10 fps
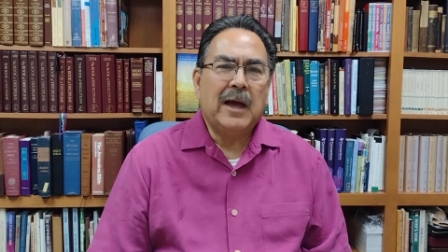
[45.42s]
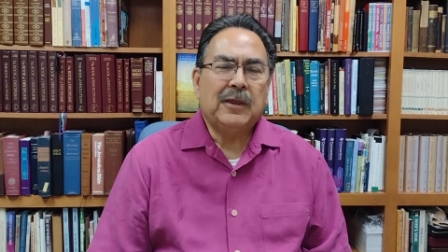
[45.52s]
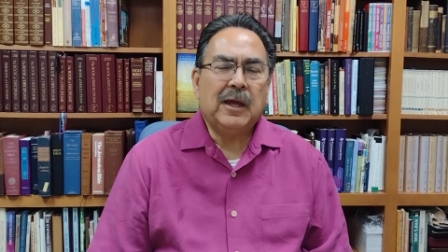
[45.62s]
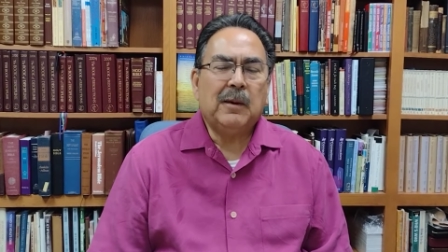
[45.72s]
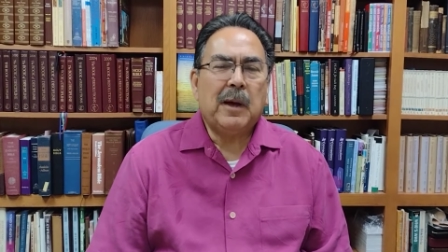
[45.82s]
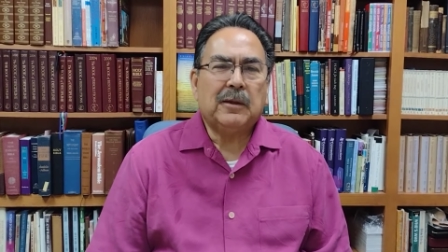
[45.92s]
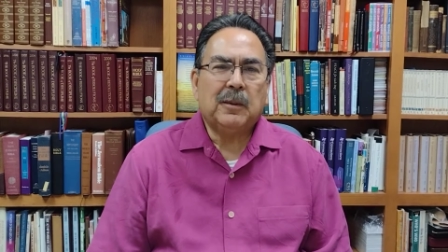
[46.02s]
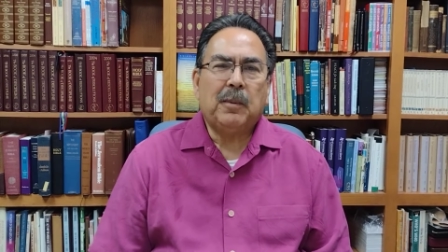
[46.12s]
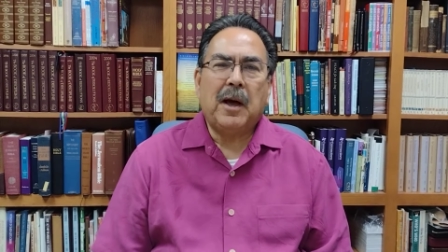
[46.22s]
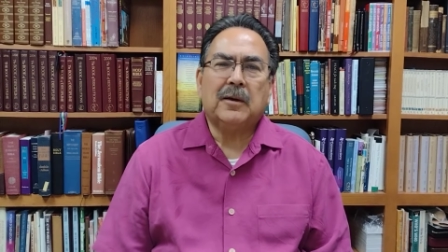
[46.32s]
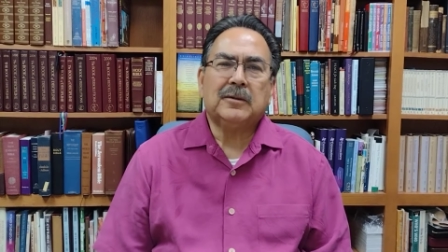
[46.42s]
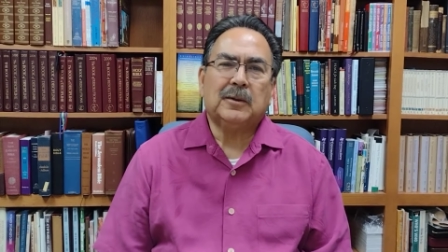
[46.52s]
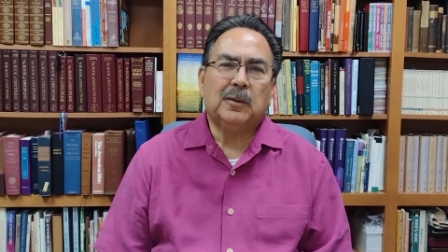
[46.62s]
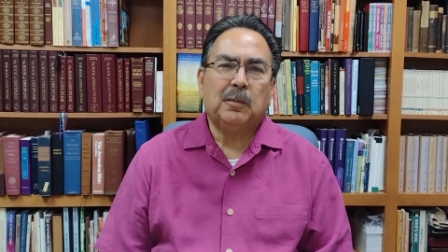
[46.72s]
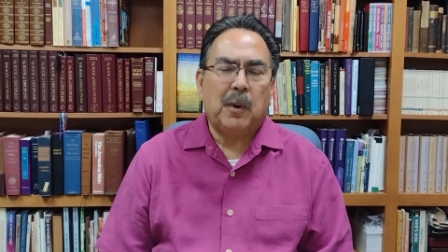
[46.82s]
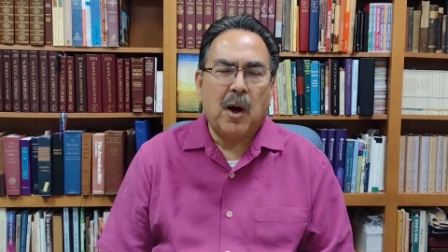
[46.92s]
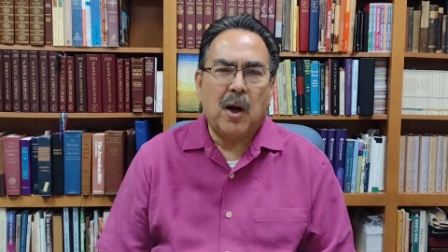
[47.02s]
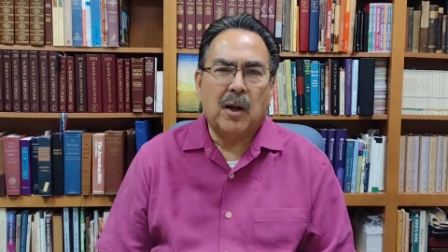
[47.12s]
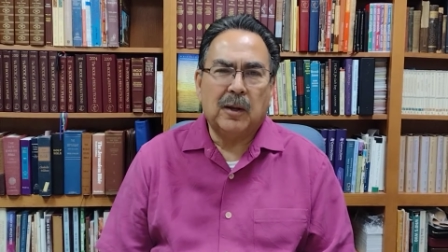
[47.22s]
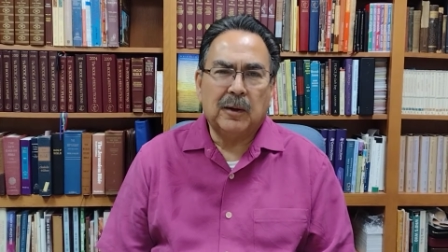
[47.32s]
I think about the Apostle
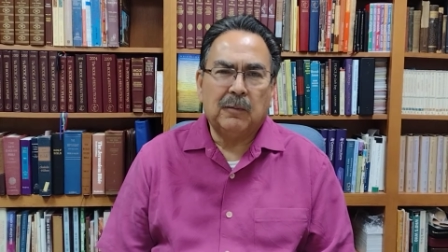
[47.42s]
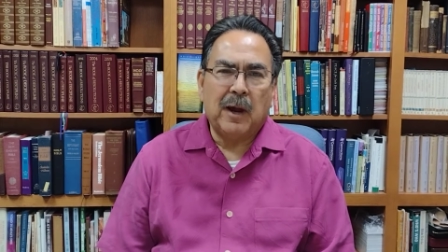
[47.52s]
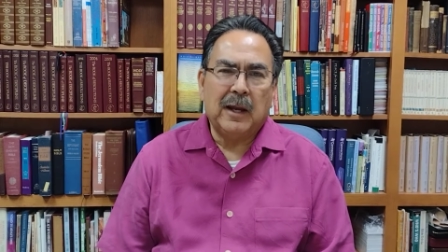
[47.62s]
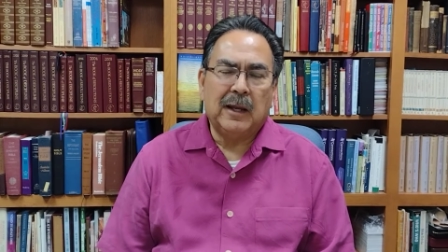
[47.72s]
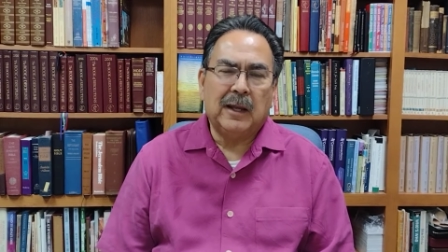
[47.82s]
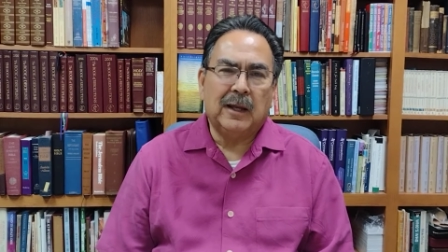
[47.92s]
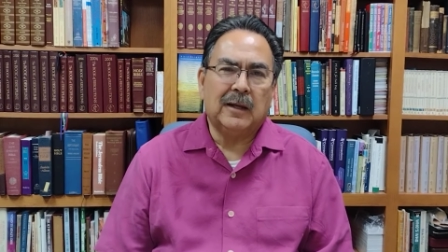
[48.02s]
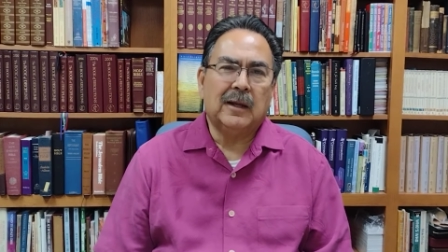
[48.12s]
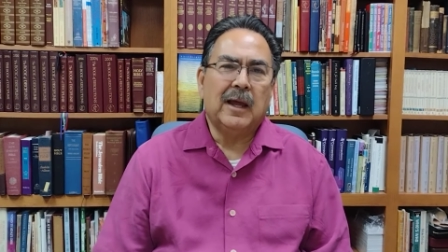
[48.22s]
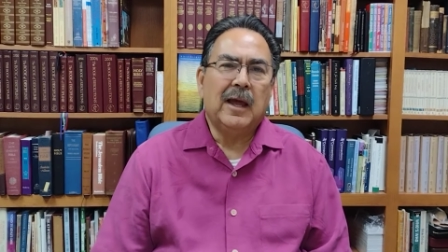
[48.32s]
Paul writing in,